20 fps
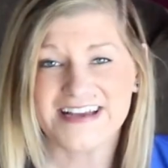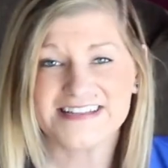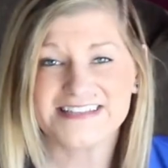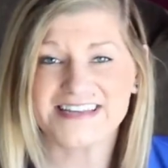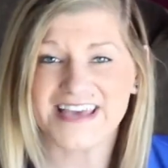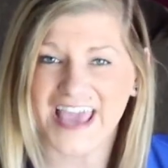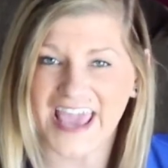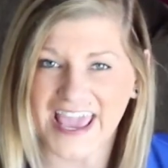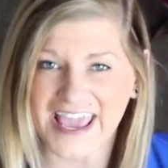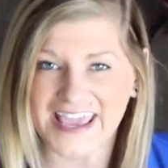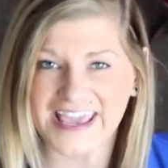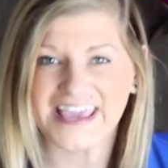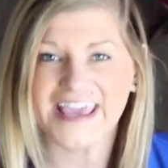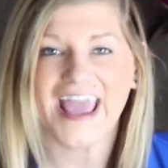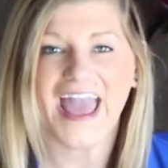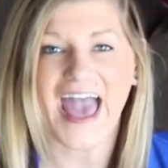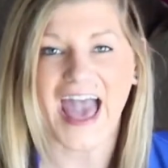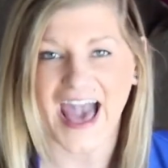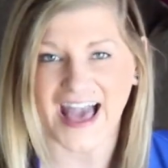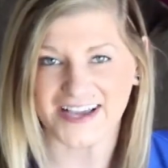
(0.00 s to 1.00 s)
Take
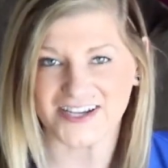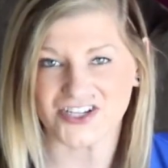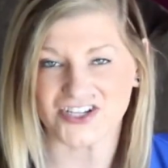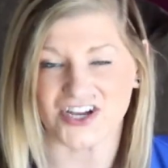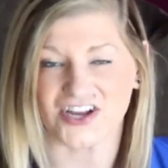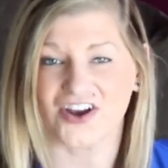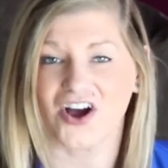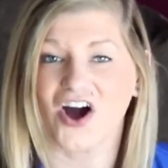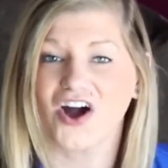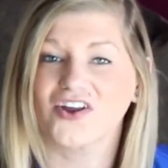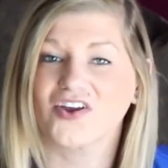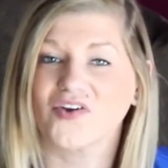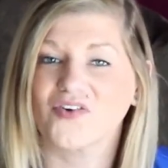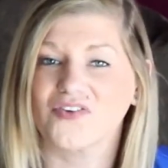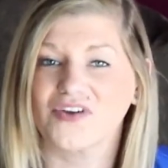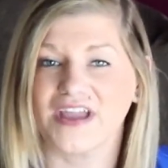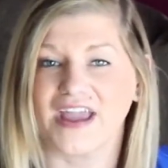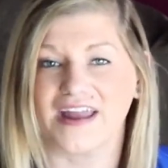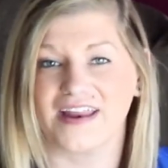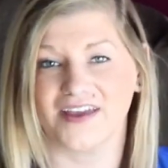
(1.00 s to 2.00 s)
action on
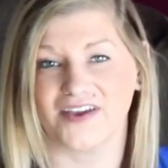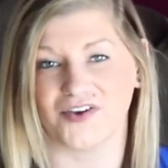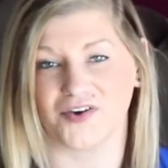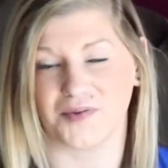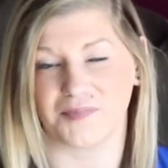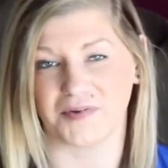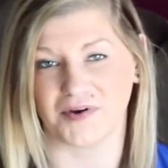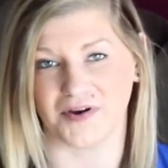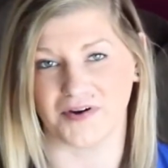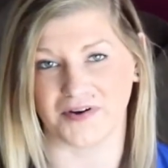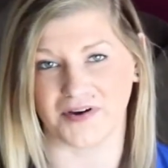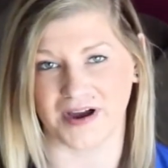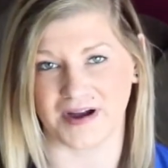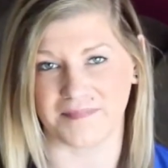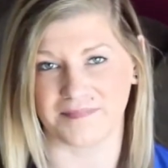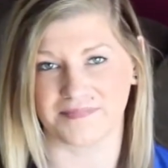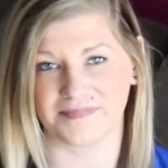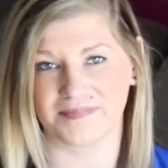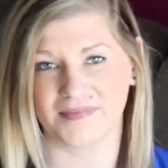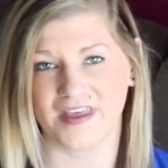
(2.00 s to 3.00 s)
creating your
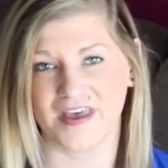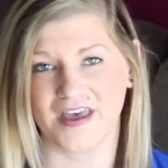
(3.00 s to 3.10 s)
program.